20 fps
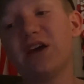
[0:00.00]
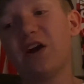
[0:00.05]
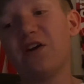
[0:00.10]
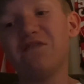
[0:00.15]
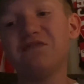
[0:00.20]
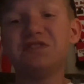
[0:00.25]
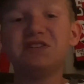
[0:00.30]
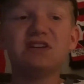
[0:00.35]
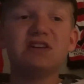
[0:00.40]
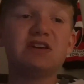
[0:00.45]

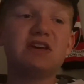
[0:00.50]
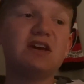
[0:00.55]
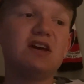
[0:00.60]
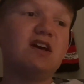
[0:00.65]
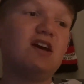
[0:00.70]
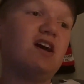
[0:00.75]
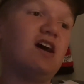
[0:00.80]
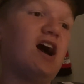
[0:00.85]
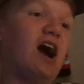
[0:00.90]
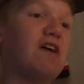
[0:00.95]
Obviously,
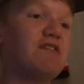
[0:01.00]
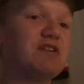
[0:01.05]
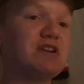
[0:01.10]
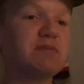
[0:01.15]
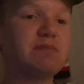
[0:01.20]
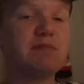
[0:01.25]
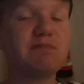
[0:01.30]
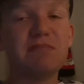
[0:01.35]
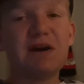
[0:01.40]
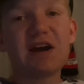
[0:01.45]
I've only
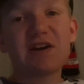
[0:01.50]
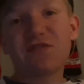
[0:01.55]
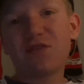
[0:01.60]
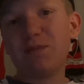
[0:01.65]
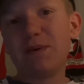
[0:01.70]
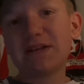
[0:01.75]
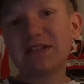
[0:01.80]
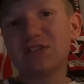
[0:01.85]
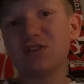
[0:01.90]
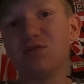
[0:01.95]
been back for
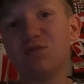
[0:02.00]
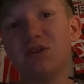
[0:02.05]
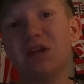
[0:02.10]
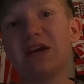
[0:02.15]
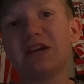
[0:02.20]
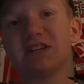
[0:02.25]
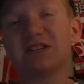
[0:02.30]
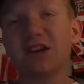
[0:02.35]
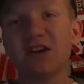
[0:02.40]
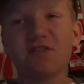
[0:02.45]
about 2
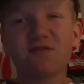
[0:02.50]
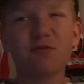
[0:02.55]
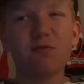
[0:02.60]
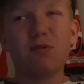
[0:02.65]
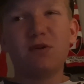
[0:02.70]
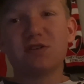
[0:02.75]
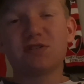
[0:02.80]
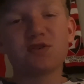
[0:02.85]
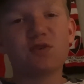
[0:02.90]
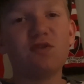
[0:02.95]
days from
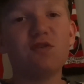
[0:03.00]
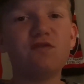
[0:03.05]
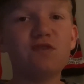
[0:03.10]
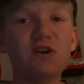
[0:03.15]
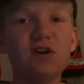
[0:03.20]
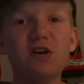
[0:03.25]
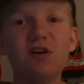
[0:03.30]
my sort of